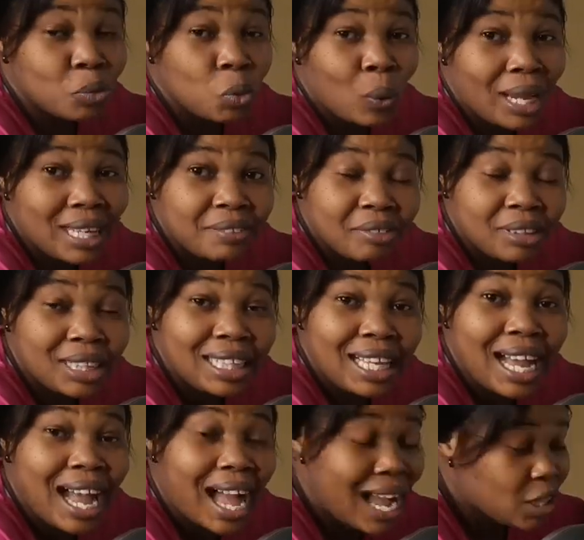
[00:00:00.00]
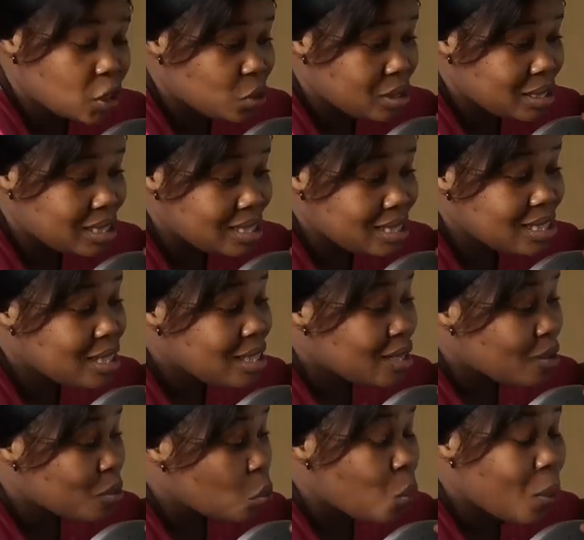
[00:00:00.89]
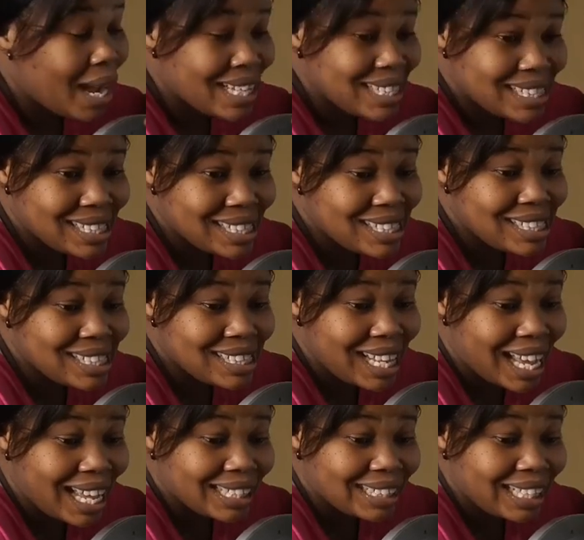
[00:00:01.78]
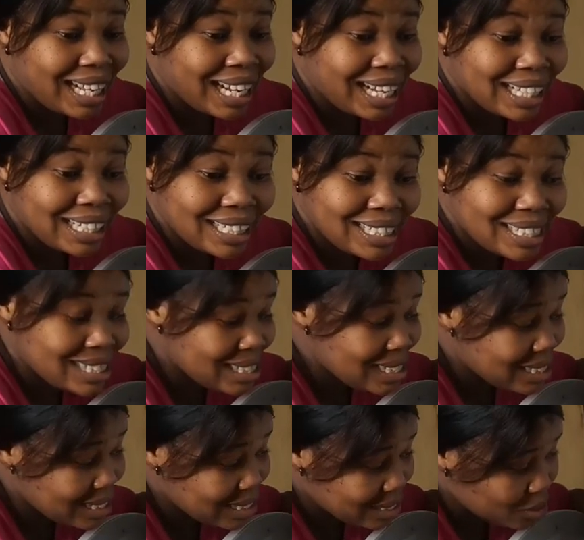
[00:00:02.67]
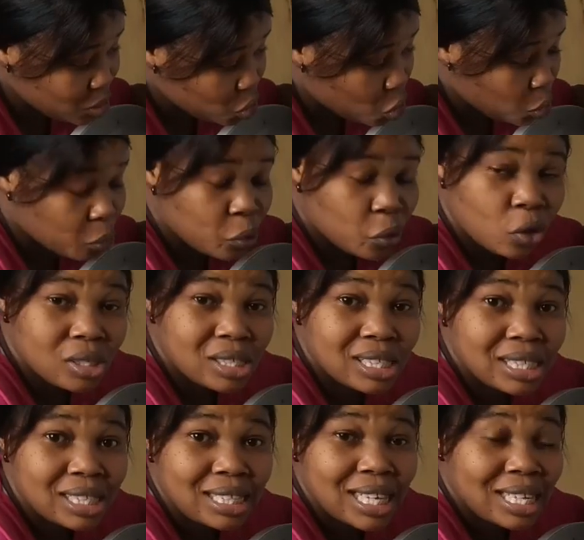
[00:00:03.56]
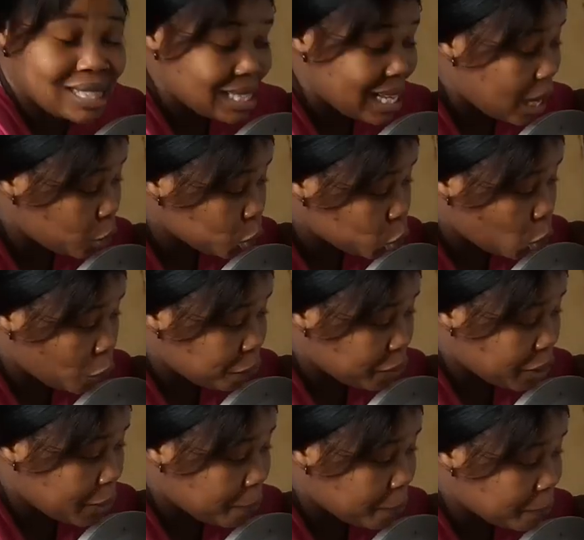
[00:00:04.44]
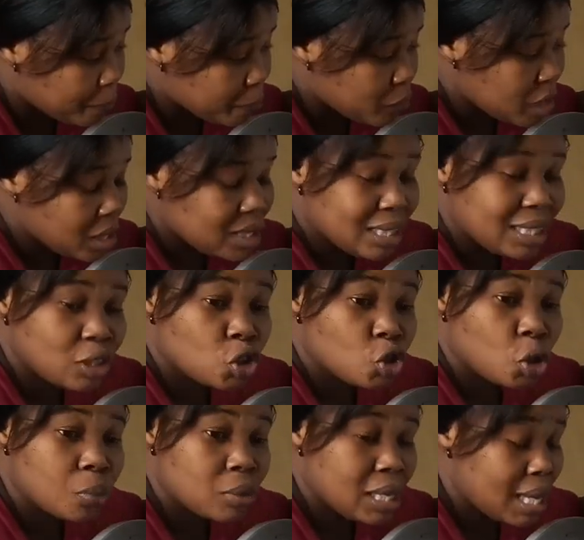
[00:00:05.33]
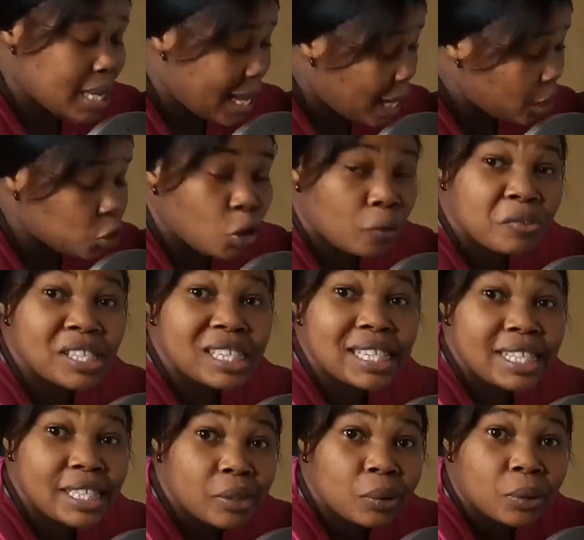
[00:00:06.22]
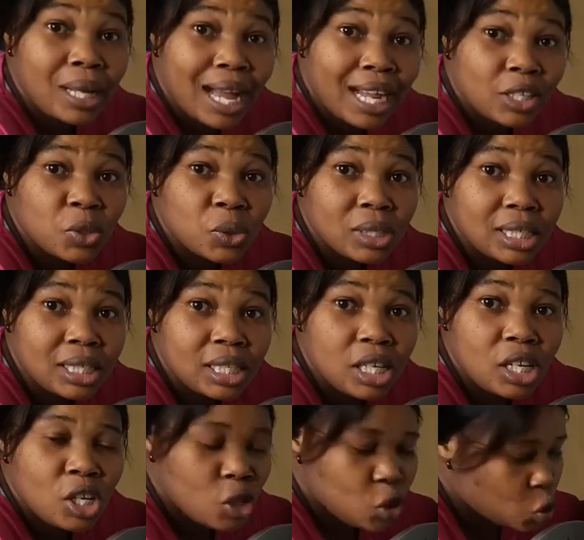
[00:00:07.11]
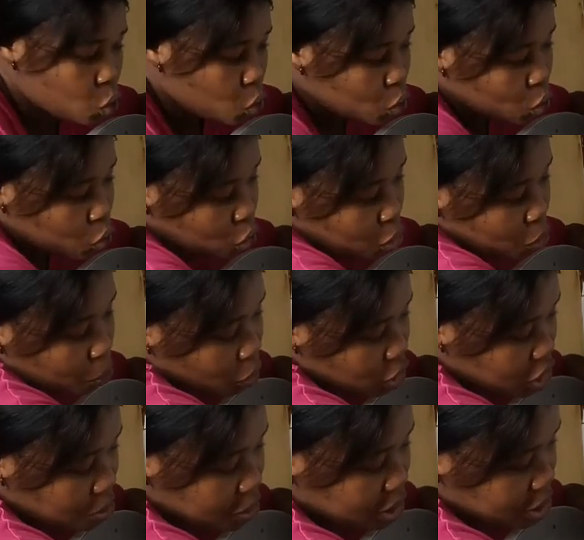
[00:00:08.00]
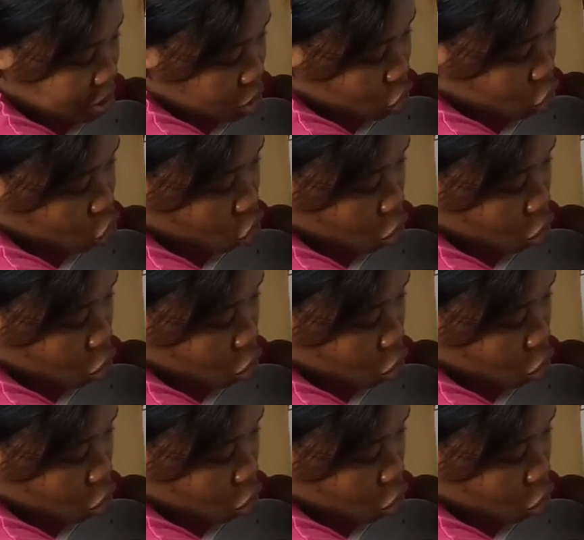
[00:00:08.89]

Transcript: white vinegar actually whitens and cleans some rustiness out of out of steel, actually. So you know, the washing machine, the